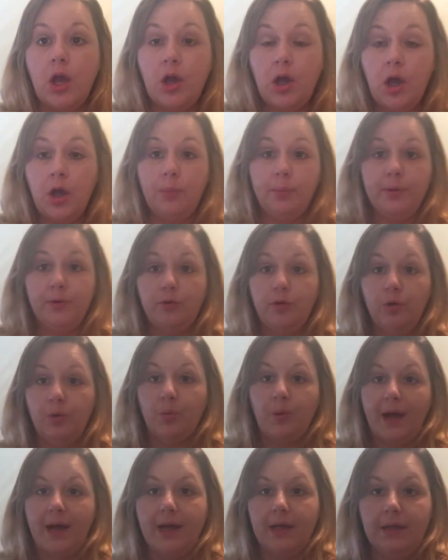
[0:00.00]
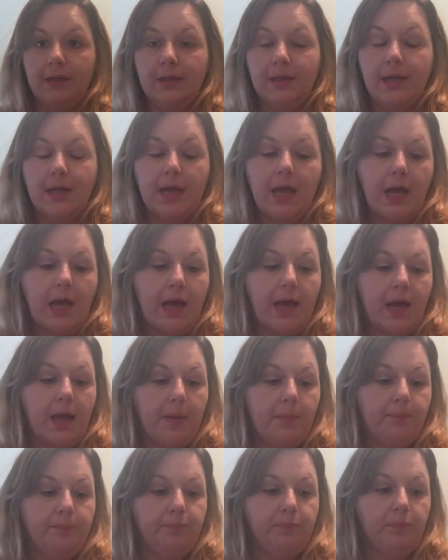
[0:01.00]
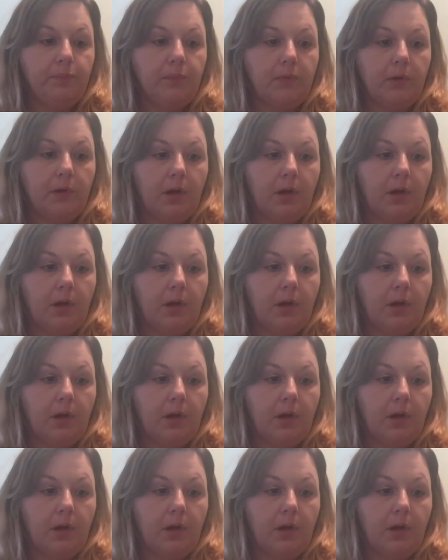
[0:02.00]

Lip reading: Hope you're all well. I